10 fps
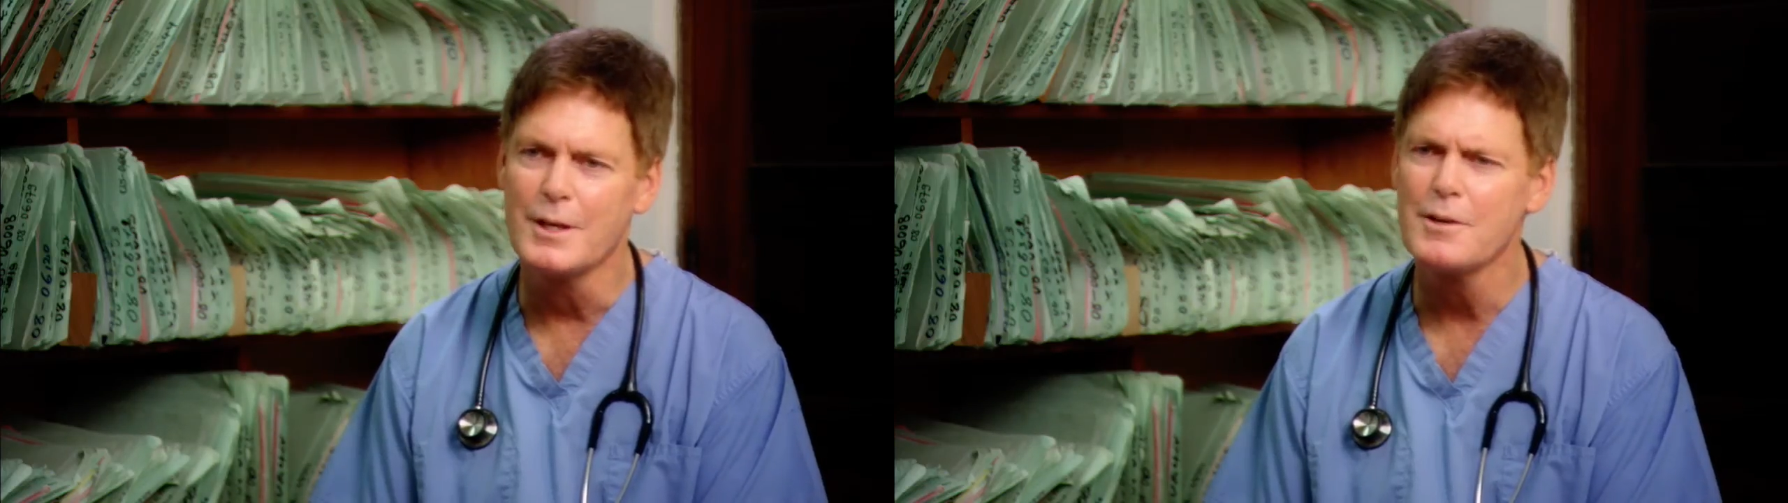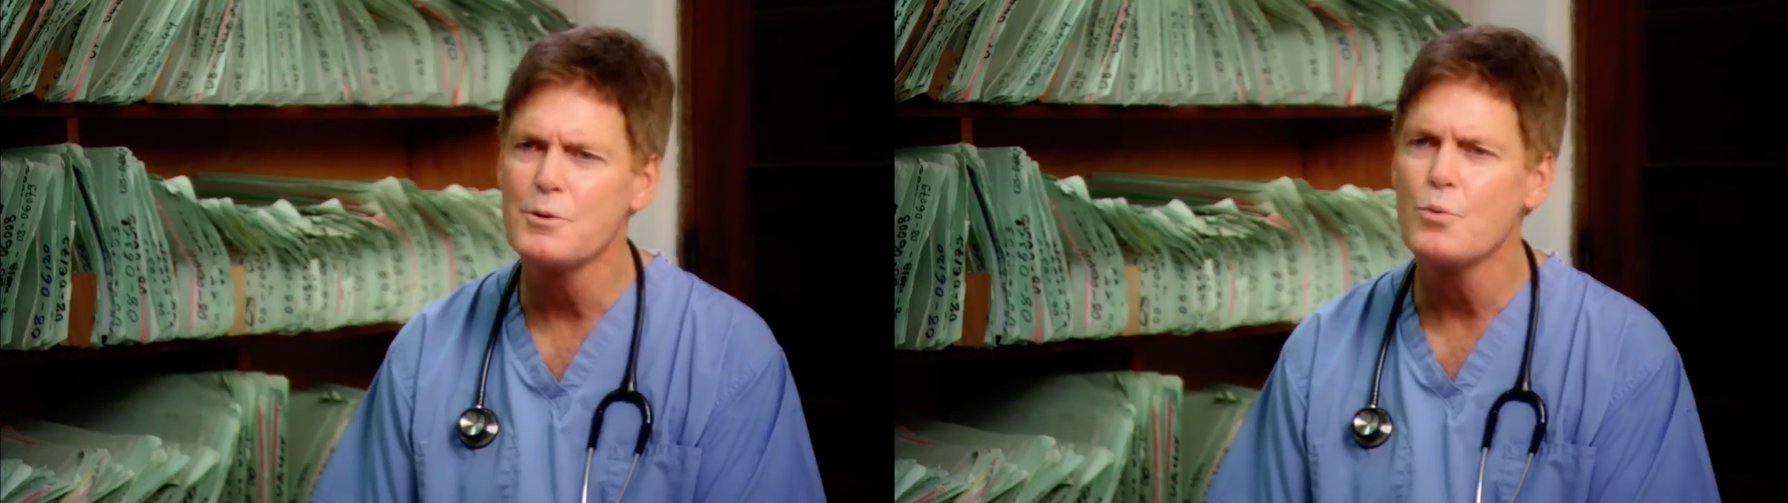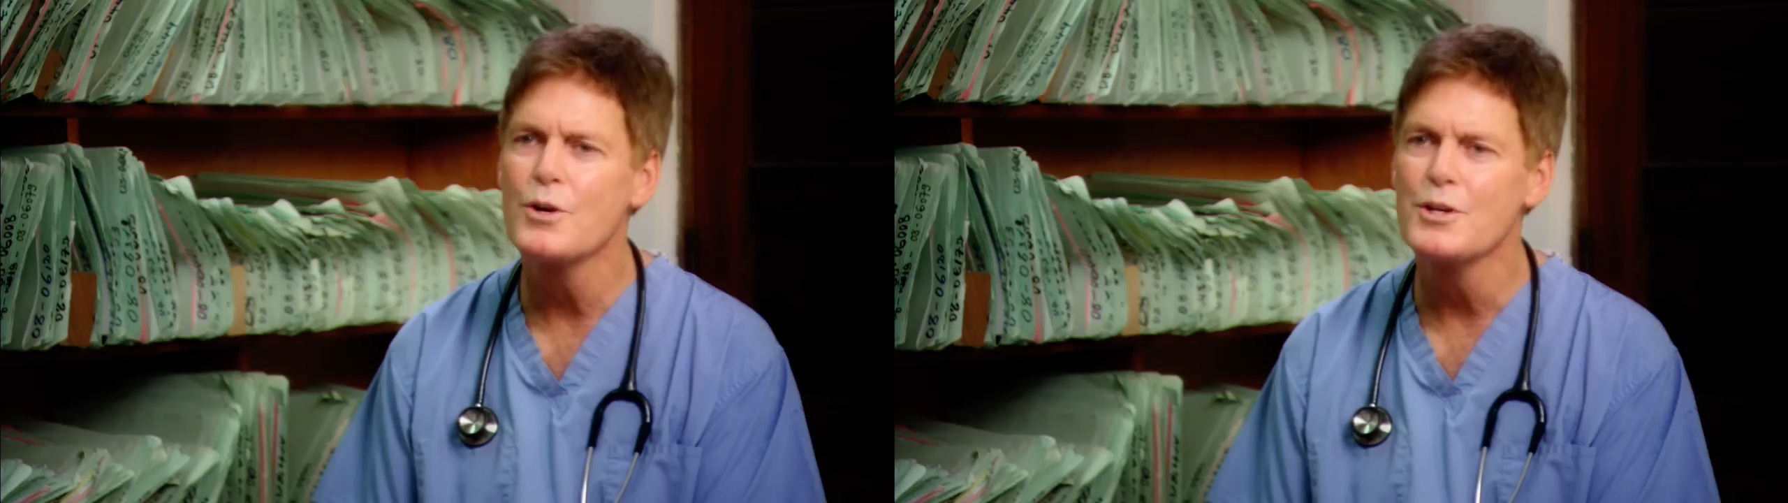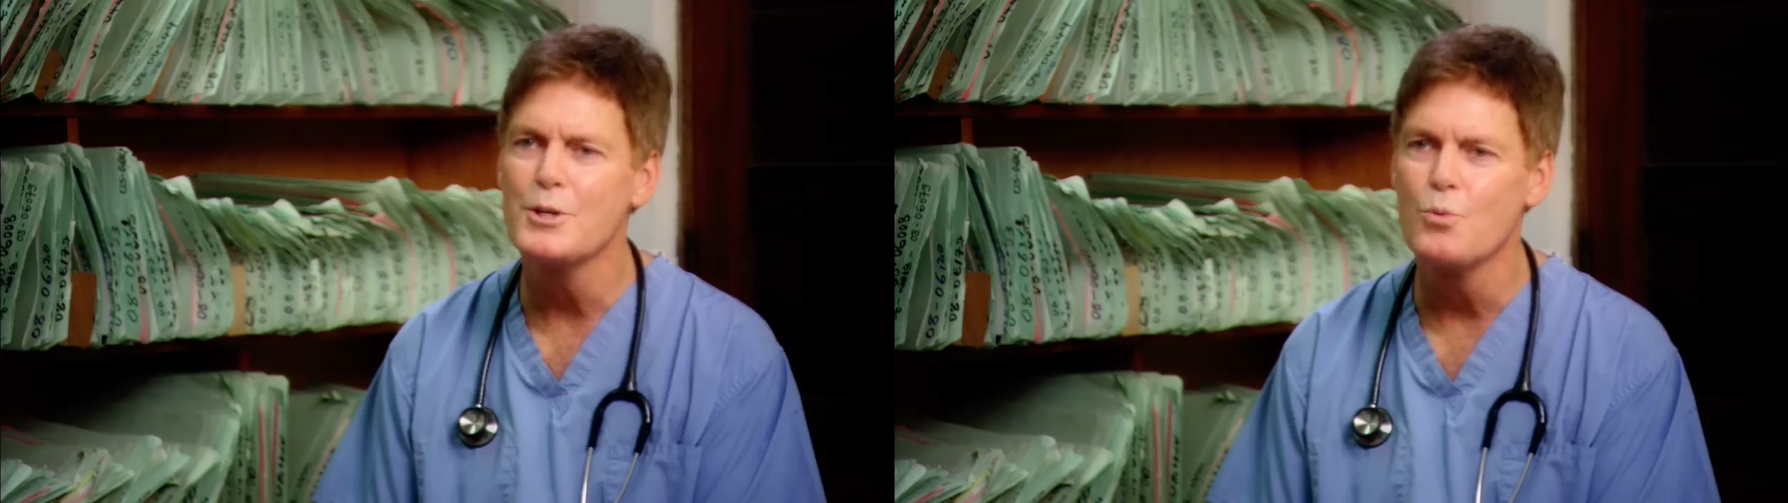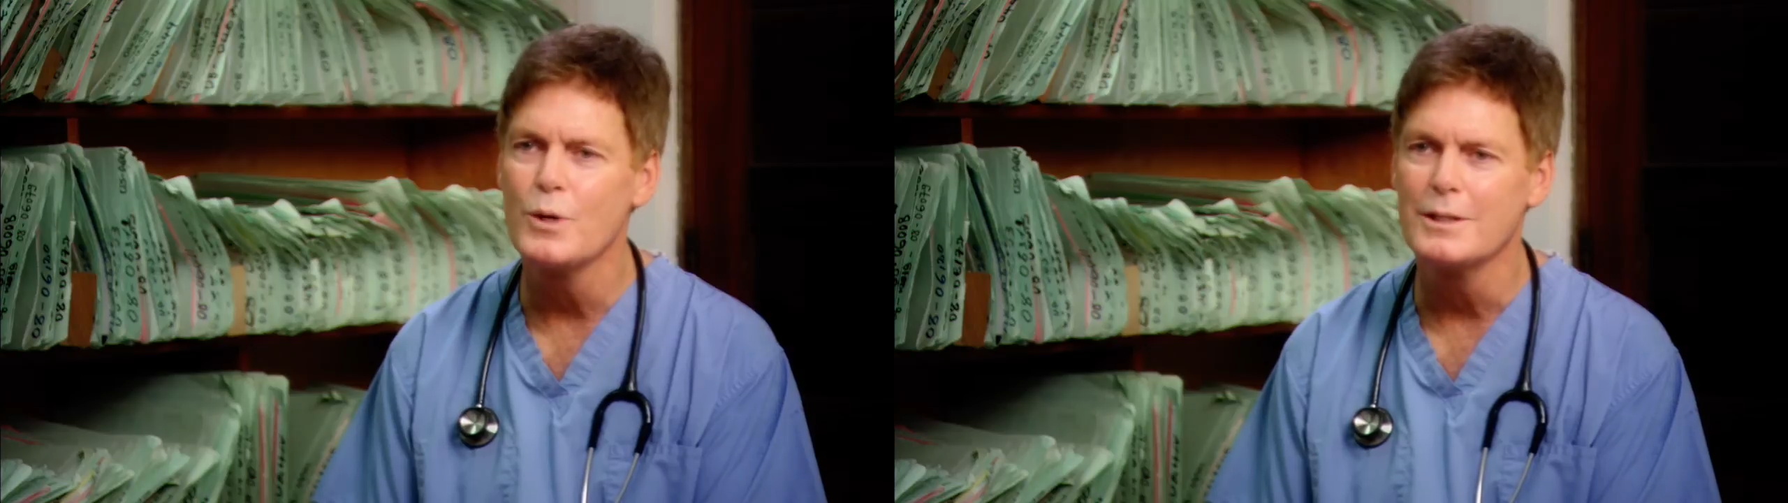everywhere he
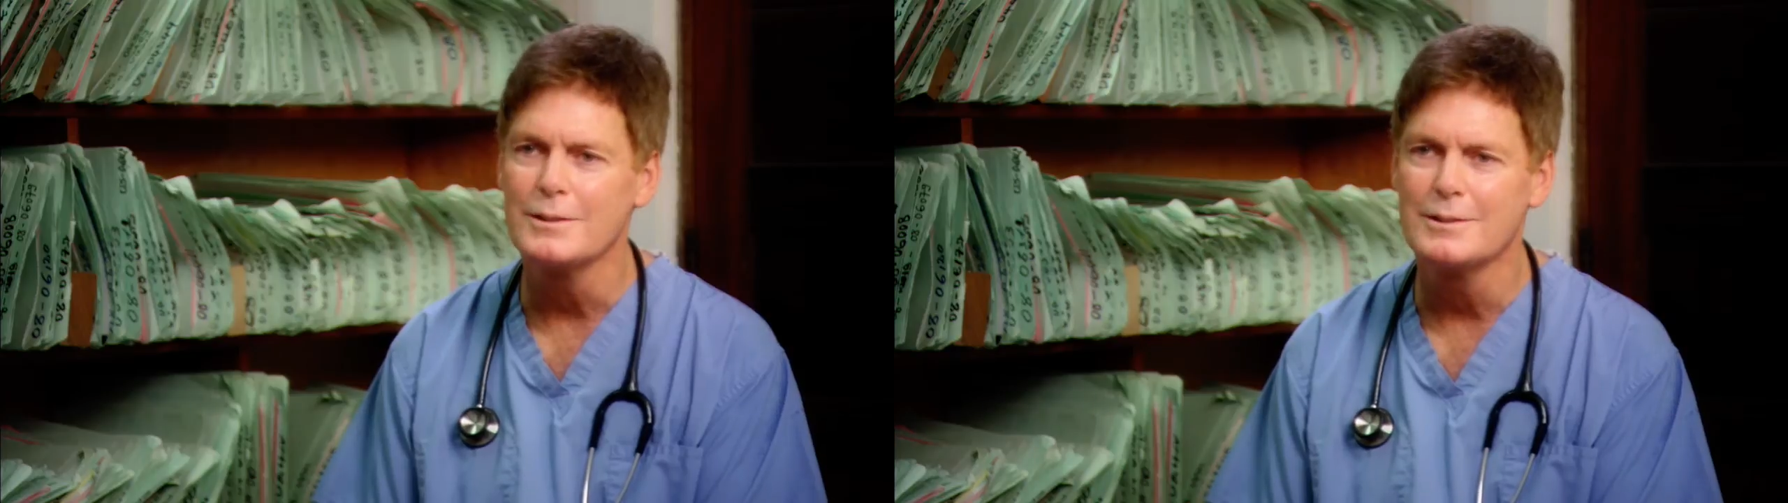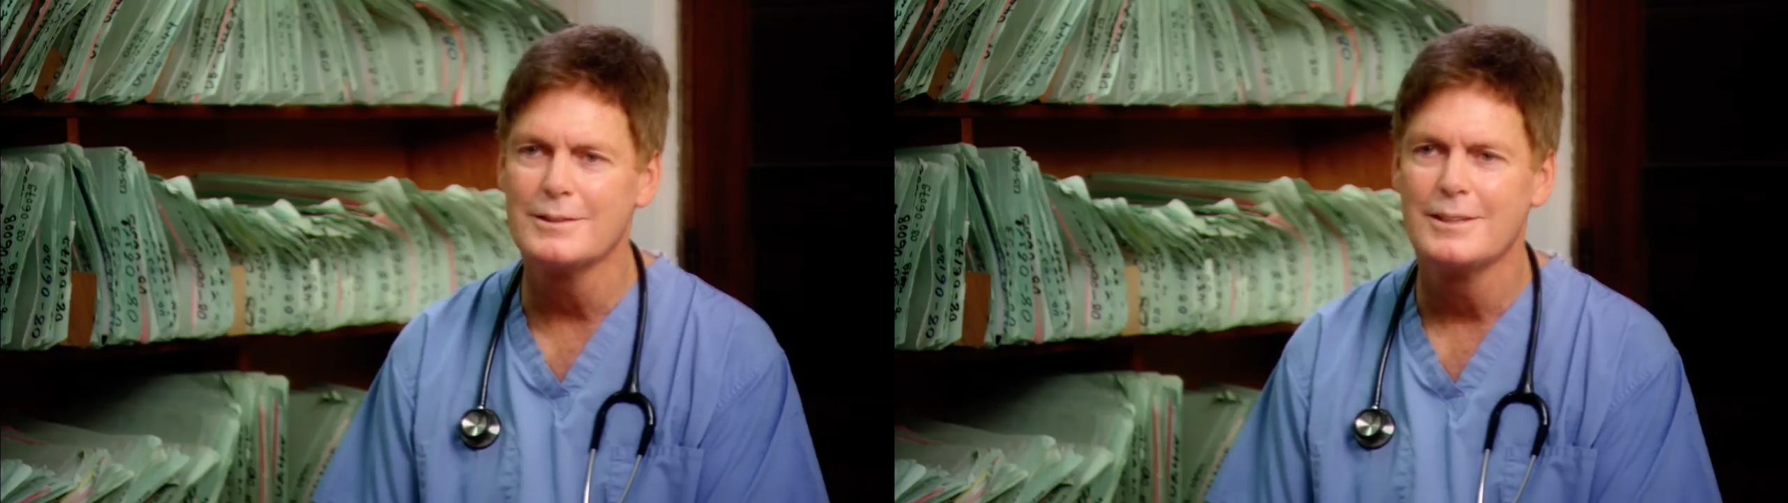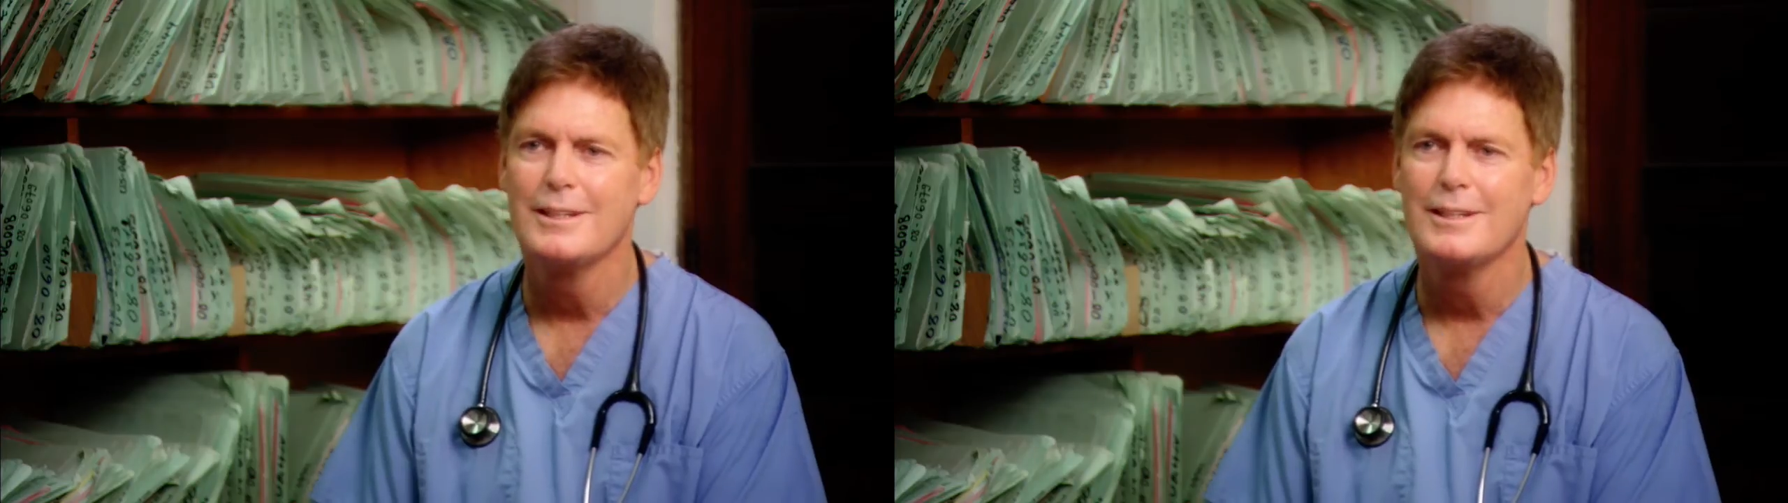went,